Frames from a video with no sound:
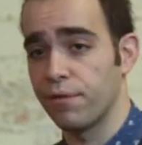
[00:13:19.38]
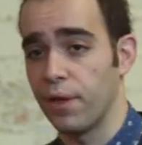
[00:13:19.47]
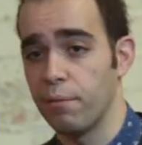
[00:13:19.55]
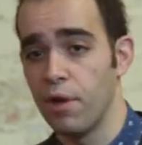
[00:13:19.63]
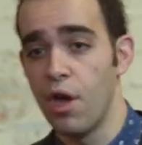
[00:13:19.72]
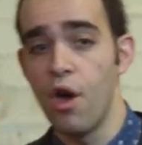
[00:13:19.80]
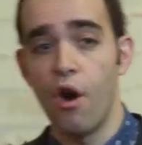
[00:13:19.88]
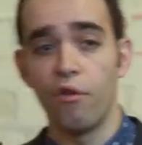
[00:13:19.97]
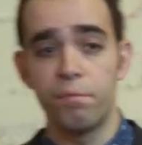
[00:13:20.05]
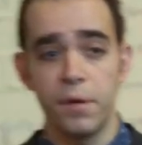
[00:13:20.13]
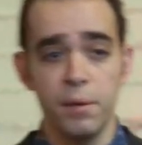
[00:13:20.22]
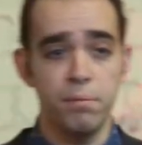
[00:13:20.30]
of them,
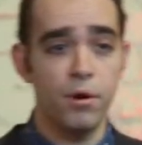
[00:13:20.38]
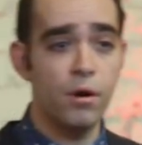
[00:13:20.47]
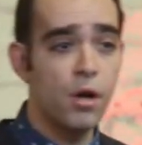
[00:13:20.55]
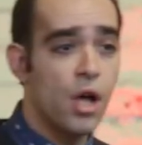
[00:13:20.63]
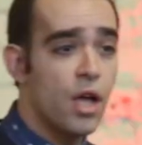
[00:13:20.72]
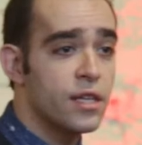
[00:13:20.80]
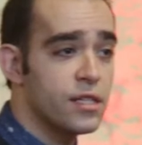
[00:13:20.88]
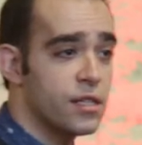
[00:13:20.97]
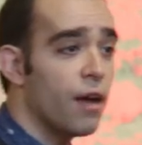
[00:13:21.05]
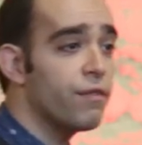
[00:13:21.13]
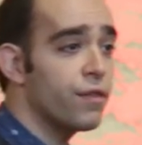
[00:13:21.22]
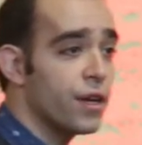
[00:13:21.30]
of people
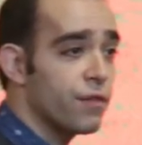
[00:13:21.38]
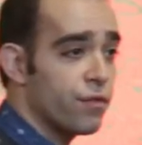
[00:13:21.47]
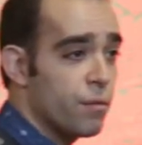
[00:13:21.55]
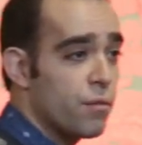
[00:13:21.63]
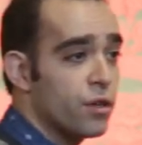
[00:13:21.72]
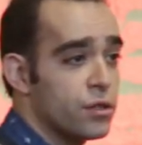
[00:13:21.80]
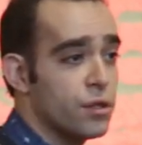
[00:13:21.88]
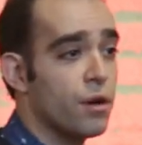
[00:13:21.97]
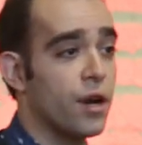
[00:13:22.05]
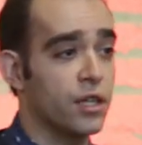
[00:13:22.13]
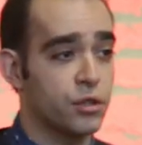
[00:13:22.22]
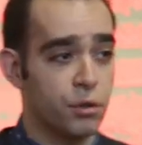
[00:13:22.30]
suffering from what's
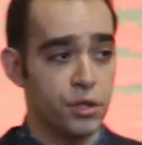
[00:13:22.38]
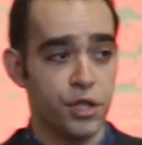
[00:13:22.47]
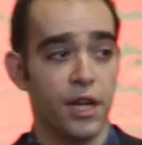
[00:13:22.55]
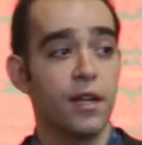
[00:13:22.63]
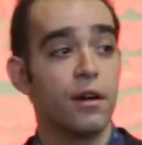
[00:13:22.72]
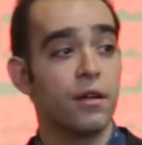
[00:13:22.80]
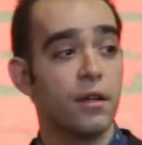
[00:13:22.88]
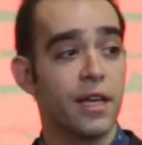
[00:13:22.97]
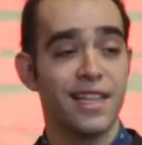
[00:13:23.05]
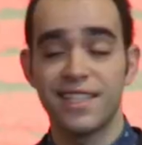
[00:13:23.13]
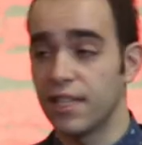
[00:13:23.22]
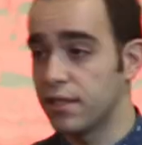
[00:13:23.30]
known as congenital
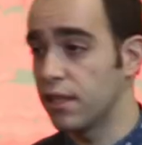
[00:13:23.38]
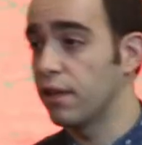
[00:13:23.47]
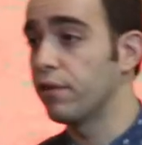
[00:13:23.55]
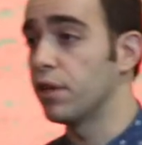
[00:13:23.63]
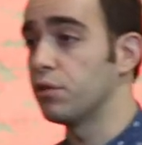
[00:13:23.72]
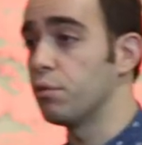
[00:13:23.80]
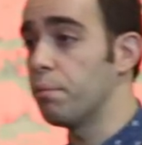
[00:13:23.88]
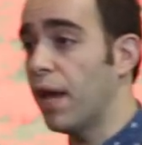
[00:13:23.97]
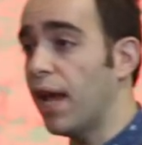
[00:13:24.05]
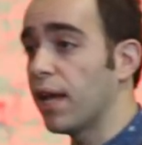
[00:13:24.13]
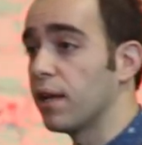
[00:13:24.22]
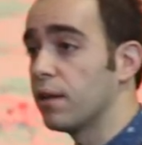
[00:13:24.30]
insensitivity to
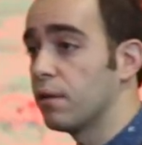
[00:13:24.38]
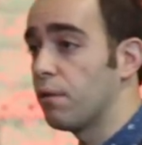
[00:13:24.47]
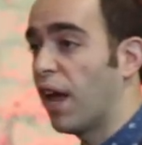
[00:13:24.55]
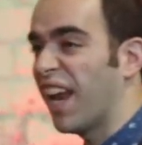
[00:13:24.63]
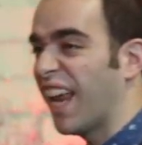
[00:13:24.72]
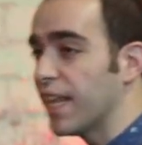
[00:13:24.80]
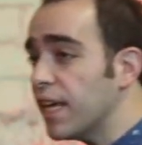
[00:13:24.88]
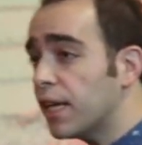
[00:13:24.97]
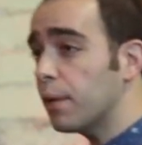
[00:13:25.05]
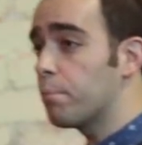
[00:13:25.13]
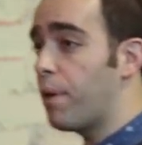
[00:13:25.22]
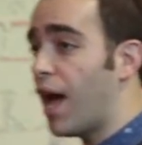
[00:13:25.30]
pain, an
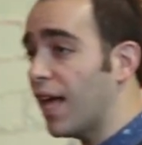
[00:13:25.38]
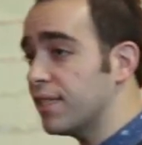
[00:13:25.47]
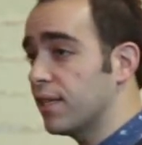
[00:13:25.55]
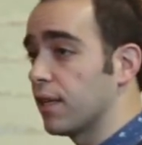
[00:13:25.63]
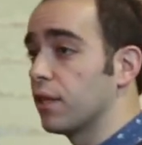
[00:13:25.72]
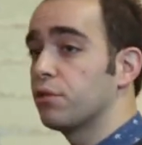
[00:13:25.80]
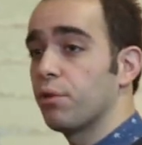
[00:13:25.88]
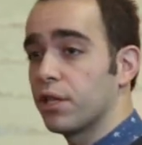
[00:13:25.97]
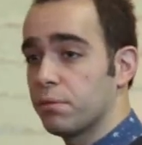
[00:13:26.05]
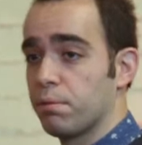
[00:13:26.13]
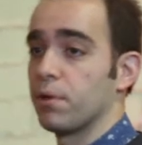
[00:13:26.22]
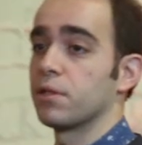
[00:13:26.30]
incapacity to
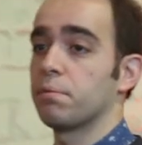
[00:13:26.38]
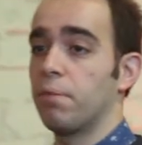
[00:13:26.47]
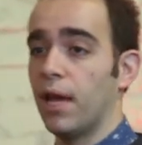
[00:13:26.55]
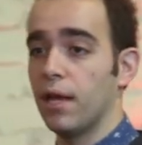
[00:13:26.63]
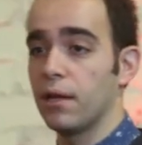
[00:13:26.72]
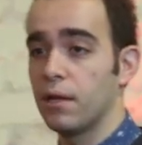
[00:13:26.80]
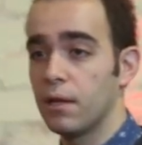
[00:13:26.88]
experience pain.